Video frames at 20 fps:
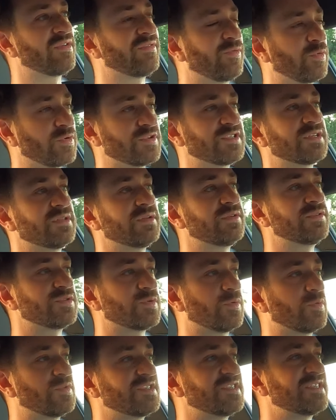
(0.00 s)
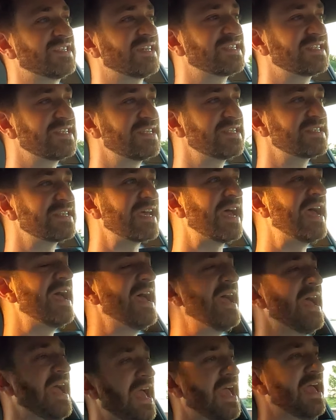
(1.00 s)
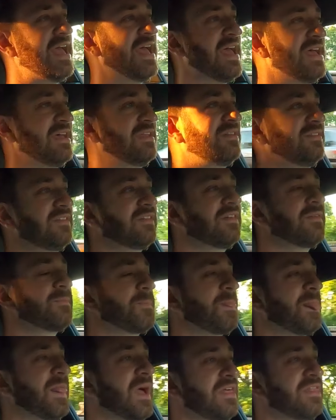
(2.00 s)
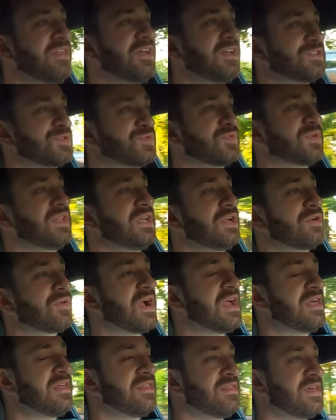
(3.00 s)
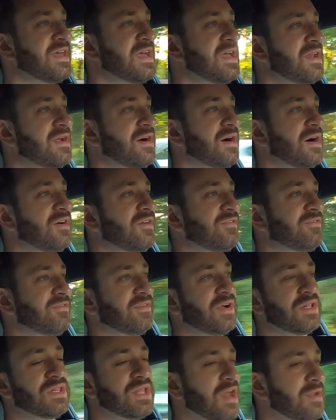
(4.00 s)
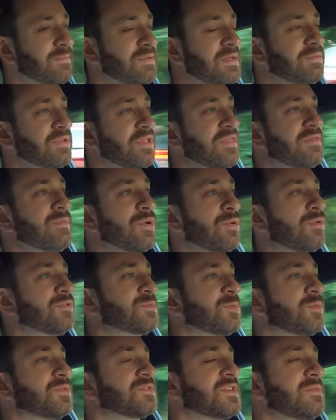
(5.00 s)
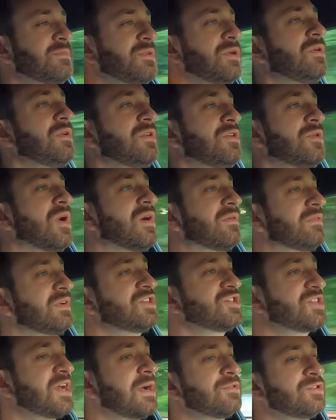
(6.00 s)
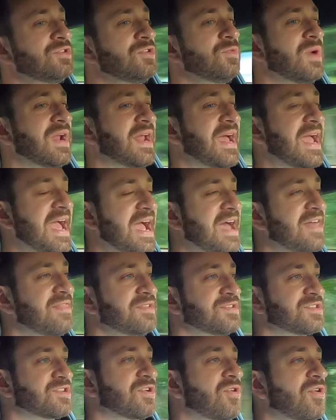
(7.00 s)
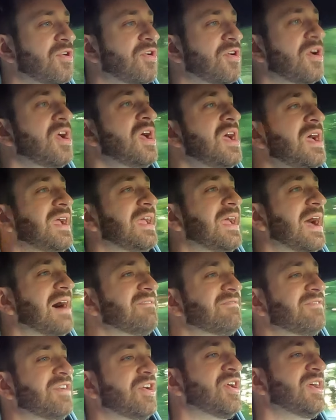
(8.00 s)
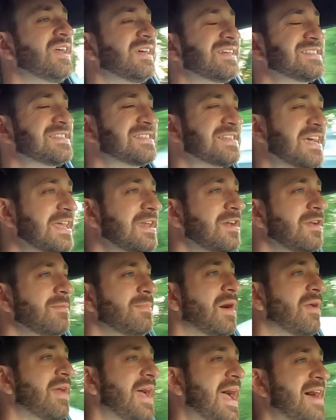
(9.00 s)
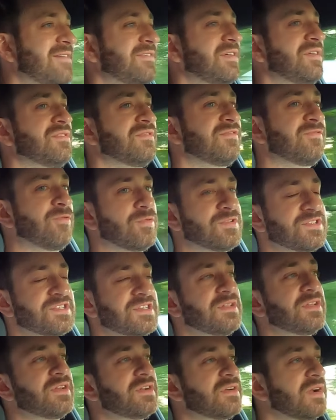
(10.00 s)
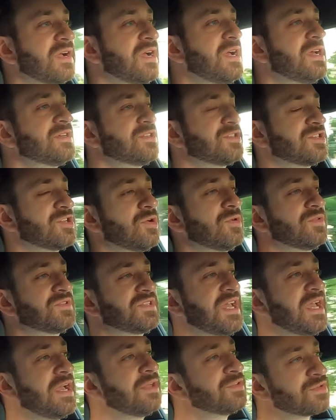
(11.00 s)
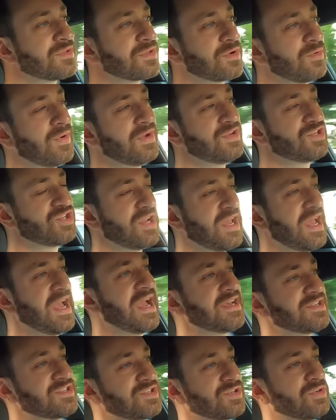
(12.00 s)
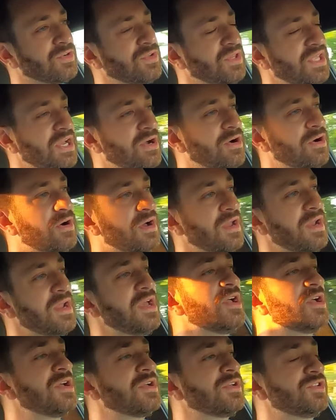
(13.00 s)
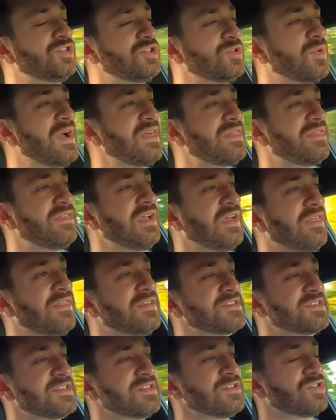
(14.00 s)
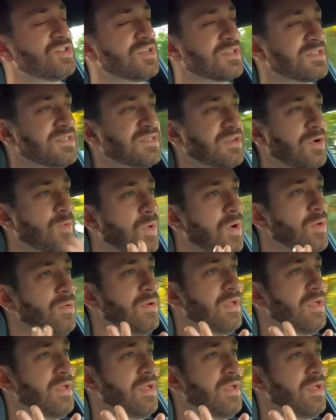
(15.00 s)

four cylinders or sixes, and I think it's really great that a lot of people in the motorsports community who I reached out to when I had this car got very excited about having the four cylinder. So, to answer the question I asked early on, do I think this is just, quote,